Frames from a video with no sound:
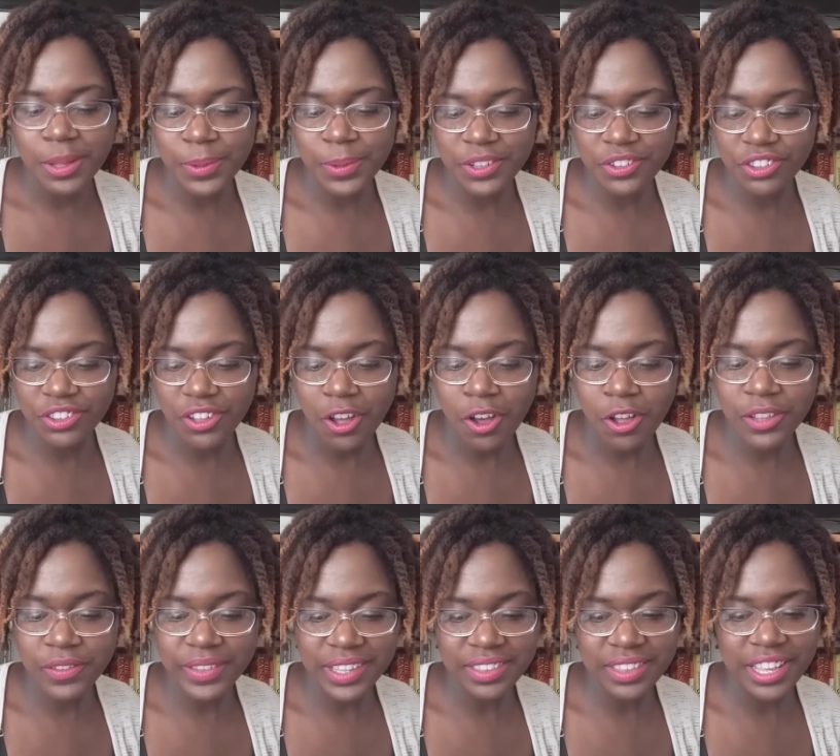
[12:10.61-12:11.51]
which is
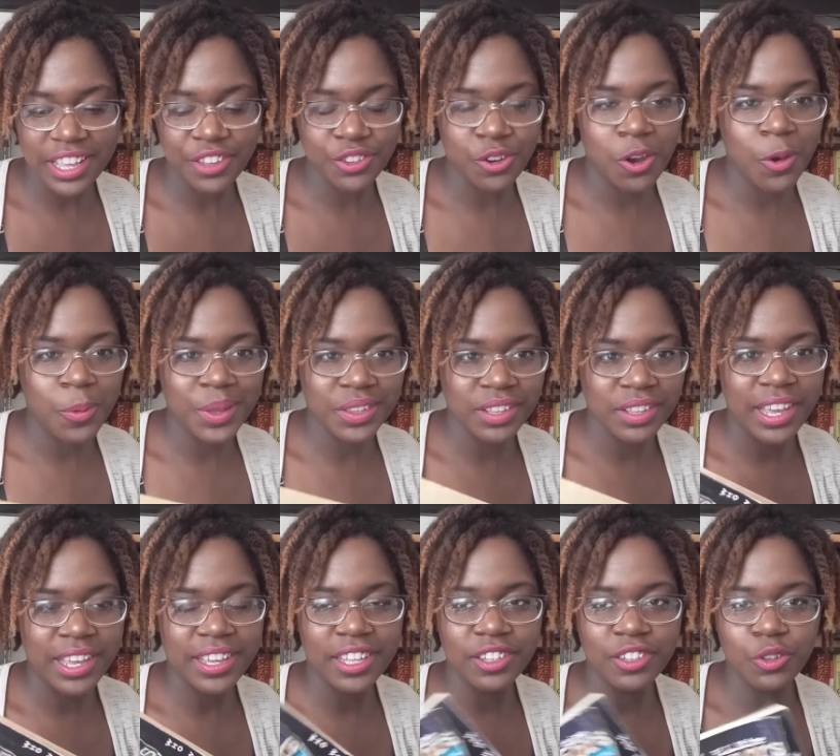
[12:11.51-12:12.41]
all of these things are always
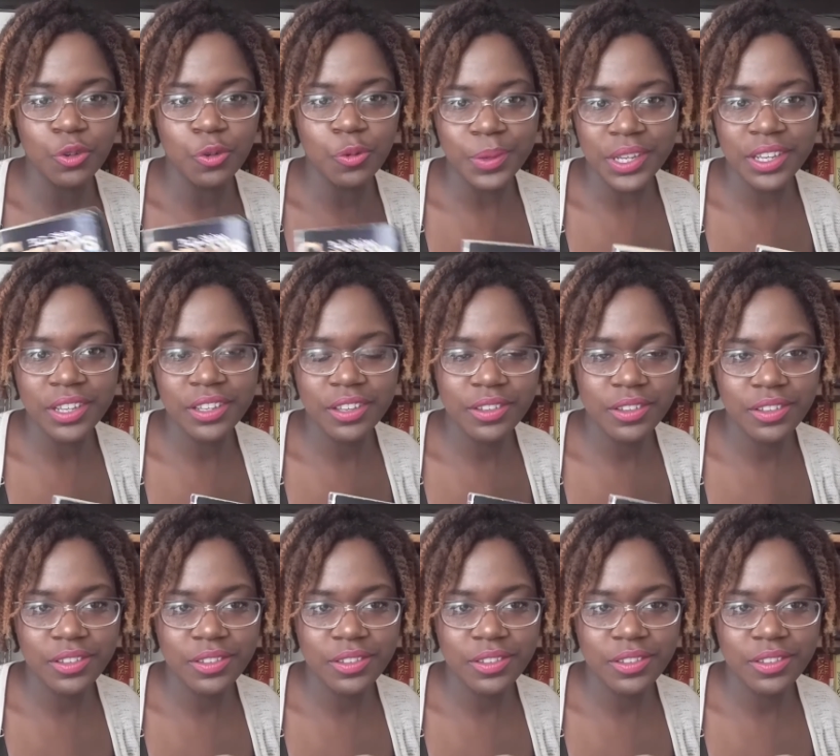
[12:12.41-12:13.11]
like a little bit